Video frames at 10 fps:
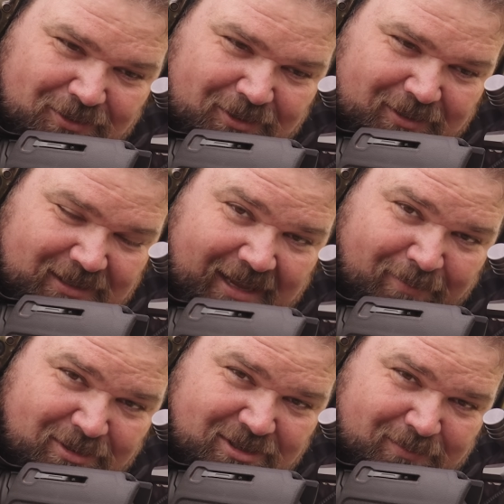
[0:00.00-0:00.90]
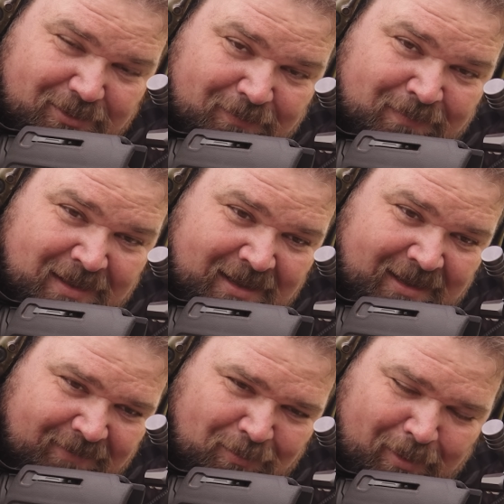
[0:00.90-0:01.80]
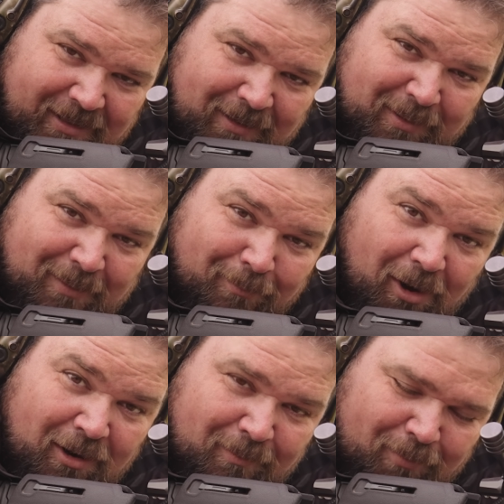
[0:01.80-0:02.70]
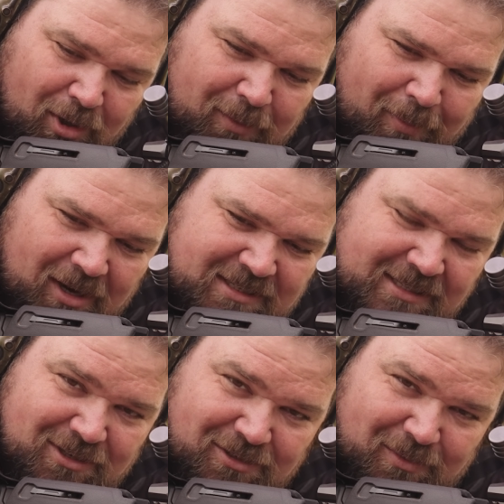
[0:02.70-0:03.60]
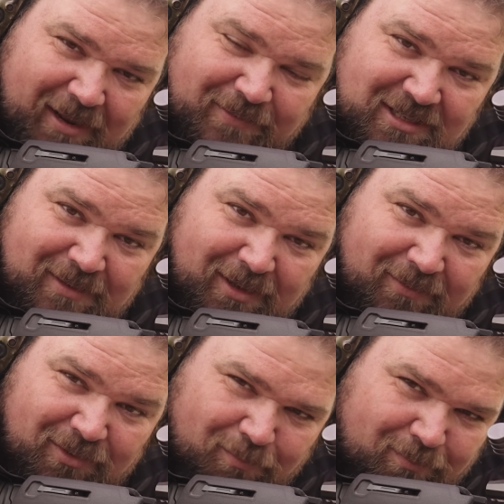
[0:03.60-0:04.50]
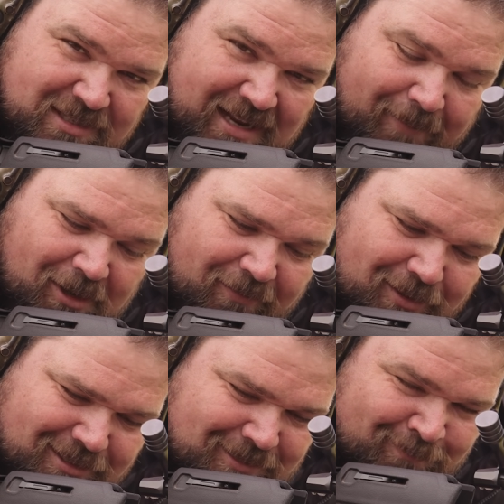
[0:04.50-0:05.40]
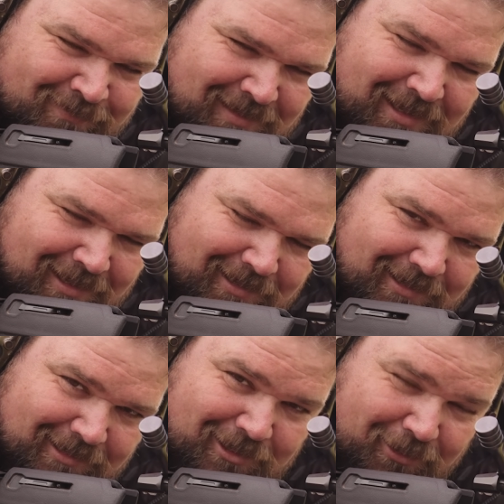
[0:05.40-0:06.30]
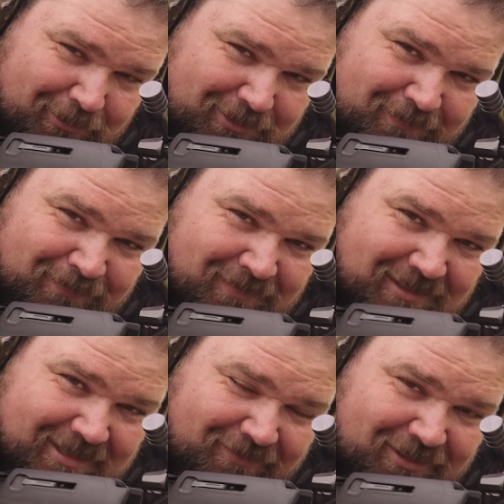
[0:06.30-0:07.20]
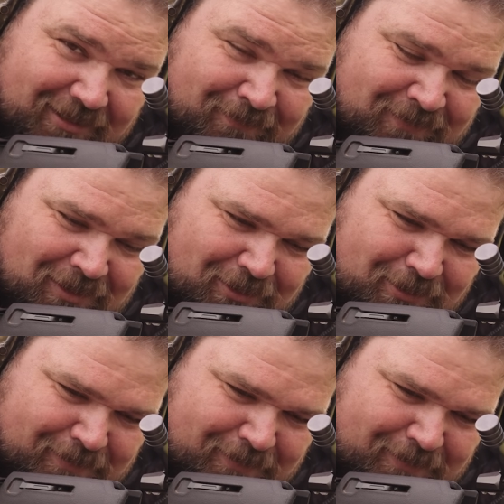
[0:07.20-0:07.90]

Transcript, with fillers: or you damage them or you buy like a big bulk, bulk box, that's usually when I've seen them, a few snapped off ones, don't use them. Definitely don't use